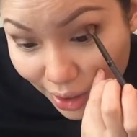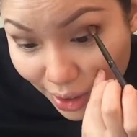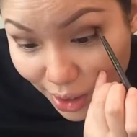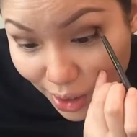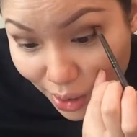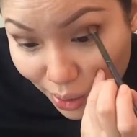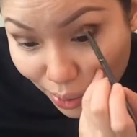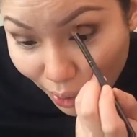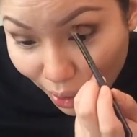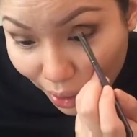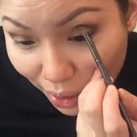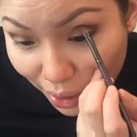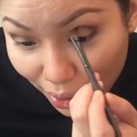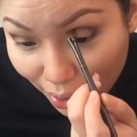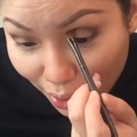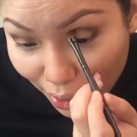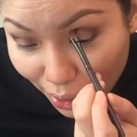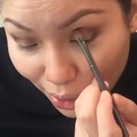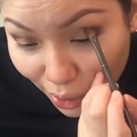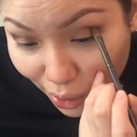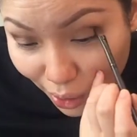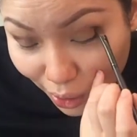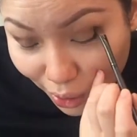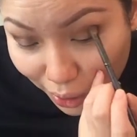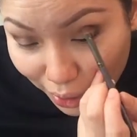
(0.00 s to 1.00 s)
this one
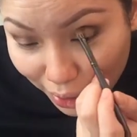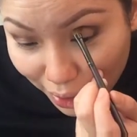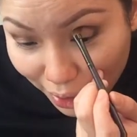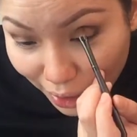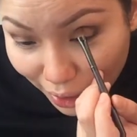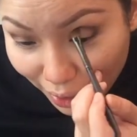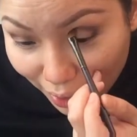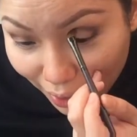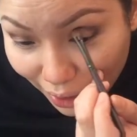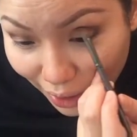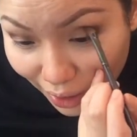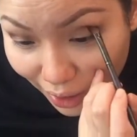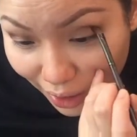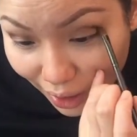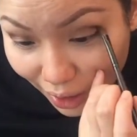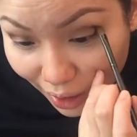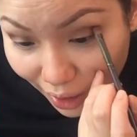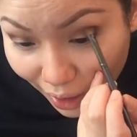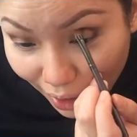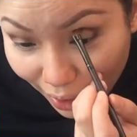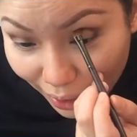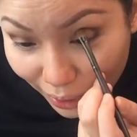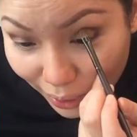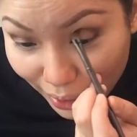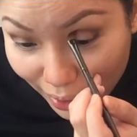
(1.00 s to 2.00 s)
quote that
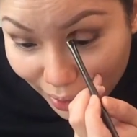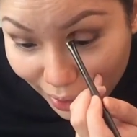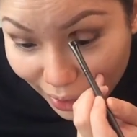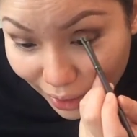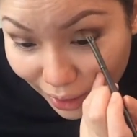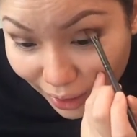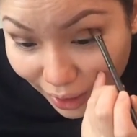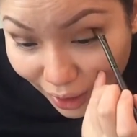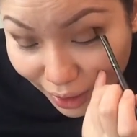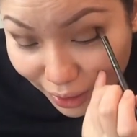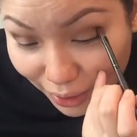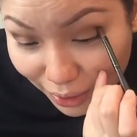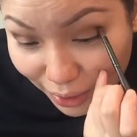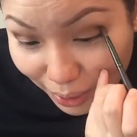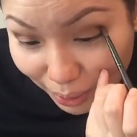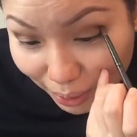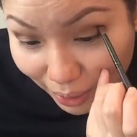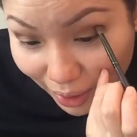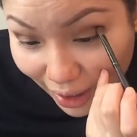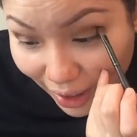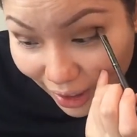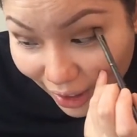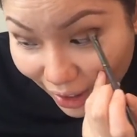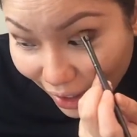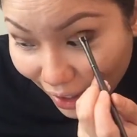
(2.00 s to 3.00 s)
I really like from
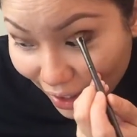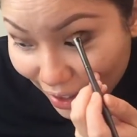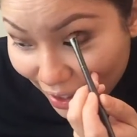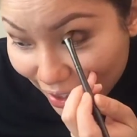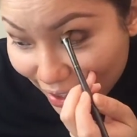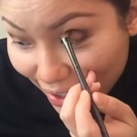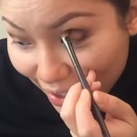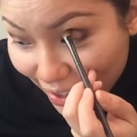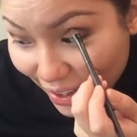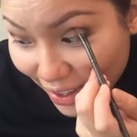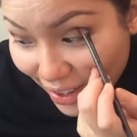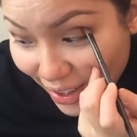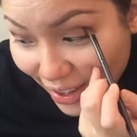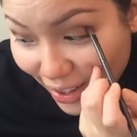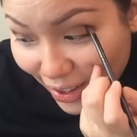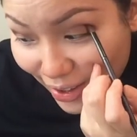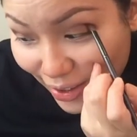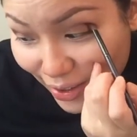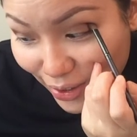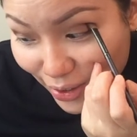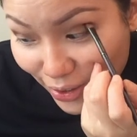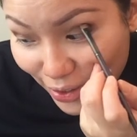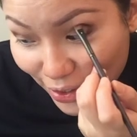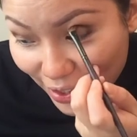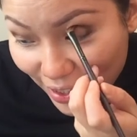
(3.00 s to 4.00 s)
Callas.
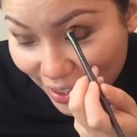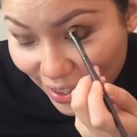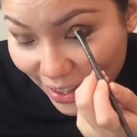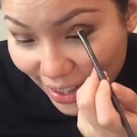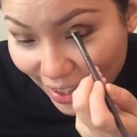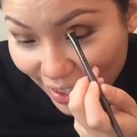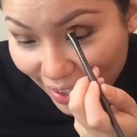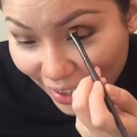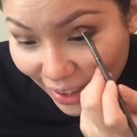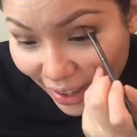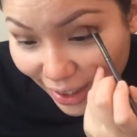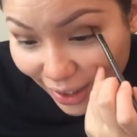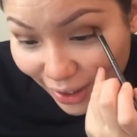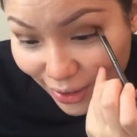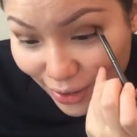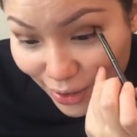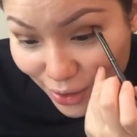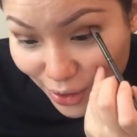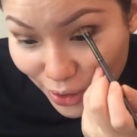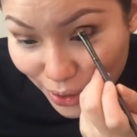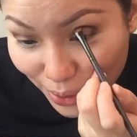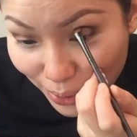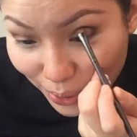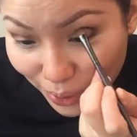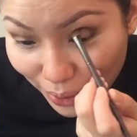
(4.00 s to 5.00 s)
So she's saying that
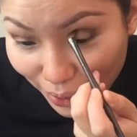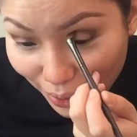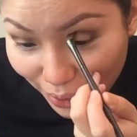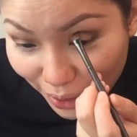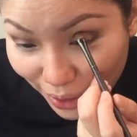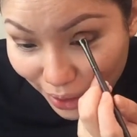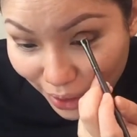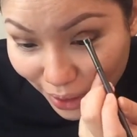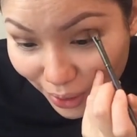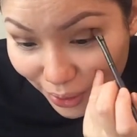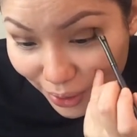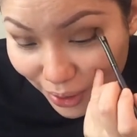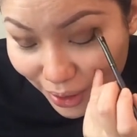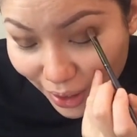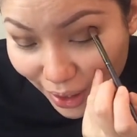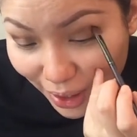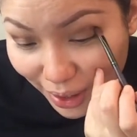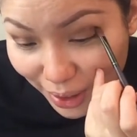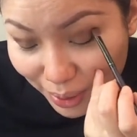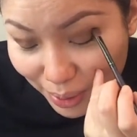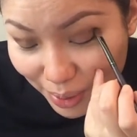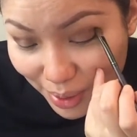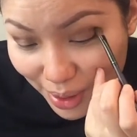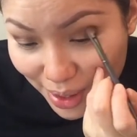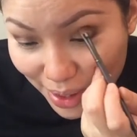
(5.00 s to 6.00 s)
she will not kill her
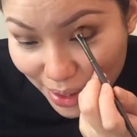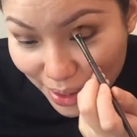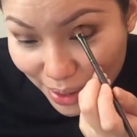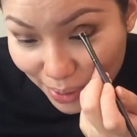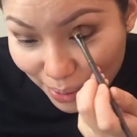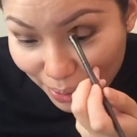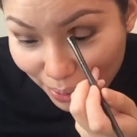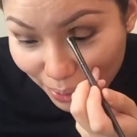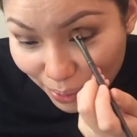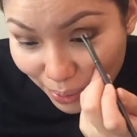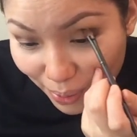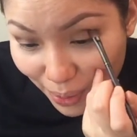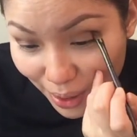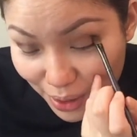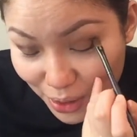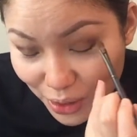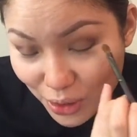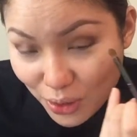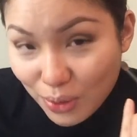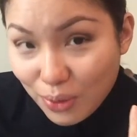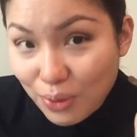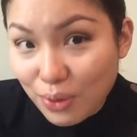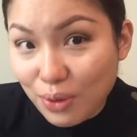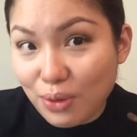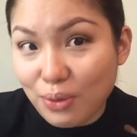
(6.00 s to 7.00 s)
enemies, but
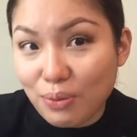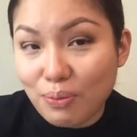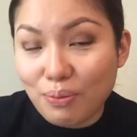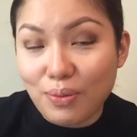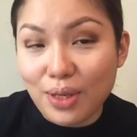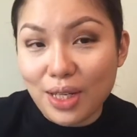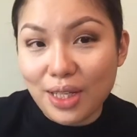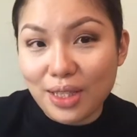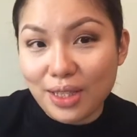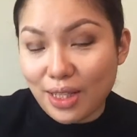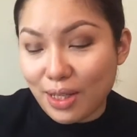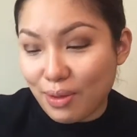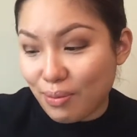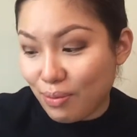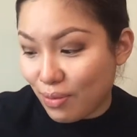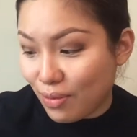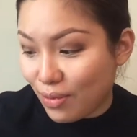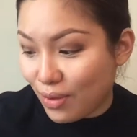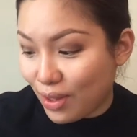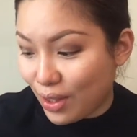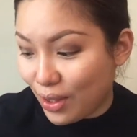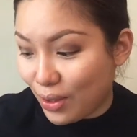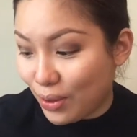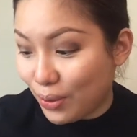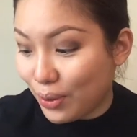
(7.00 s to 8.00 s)
she will make them
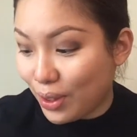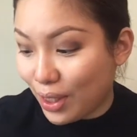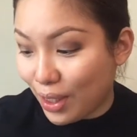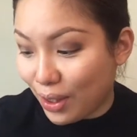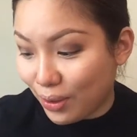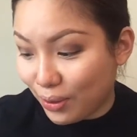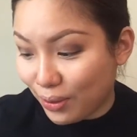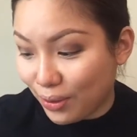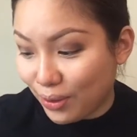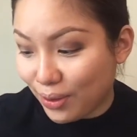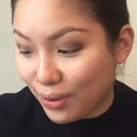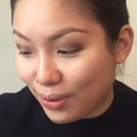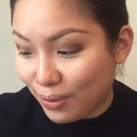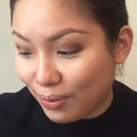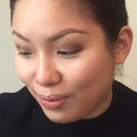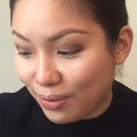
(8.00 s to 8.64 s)
kneel down.